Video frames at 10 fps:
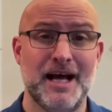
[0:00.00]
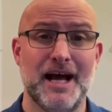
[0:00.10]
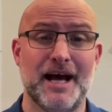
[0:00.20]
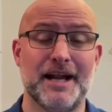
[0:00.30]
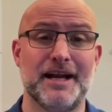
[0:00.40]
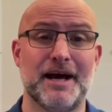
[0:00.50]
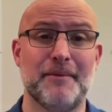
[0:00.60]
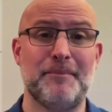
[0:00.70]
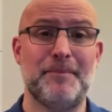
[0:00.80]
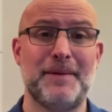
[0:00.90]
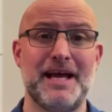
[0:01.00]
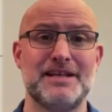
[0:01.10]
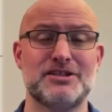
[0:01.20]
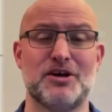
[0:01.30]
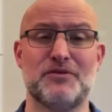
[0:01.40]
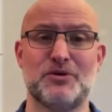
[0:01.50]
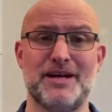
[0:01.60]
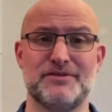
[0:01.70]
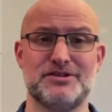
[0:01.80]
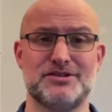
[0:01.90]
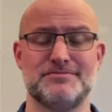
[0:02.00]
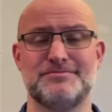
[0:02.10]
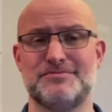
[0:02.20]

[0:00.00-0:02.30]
And our pairs of quavers,